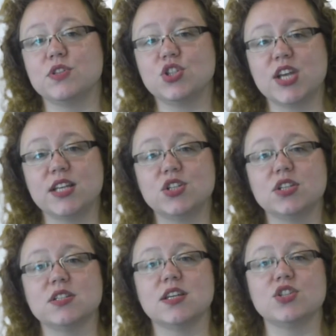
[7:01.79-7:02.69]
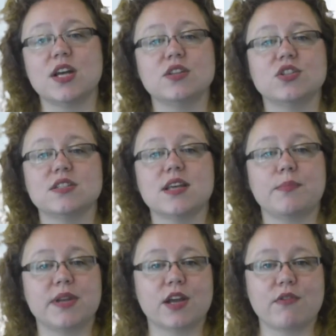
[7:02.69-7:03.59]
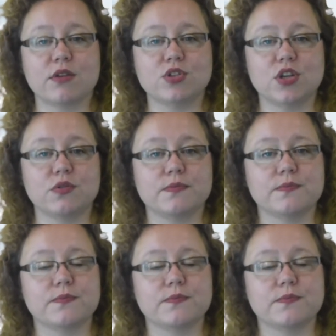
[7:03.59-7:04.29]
with the changes and challenges happening around you.